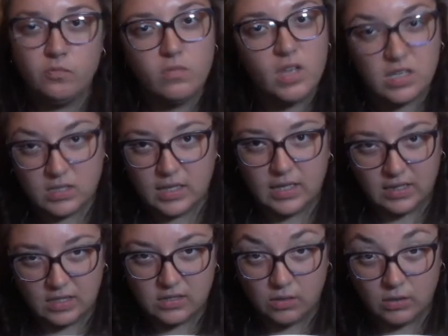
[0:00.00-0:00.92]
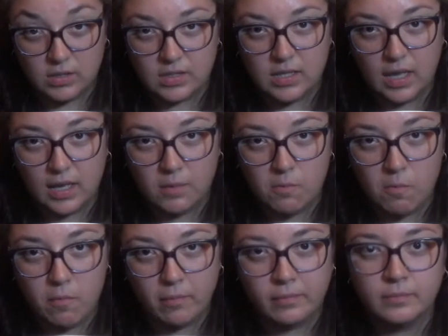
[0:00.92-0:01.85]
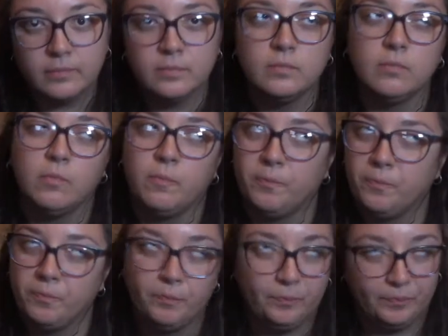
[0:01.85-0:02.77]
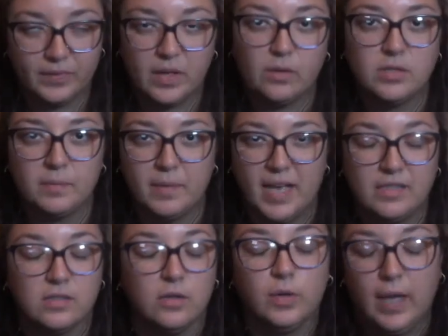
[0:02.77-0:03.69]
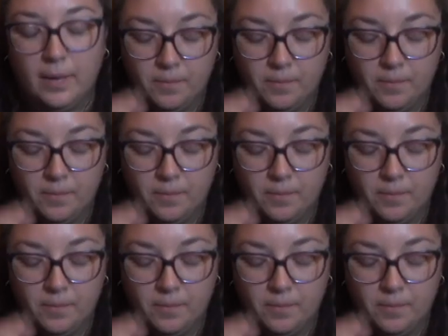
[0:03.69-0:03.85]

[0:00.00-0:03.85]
It's like this on this side. That was a past. Okay.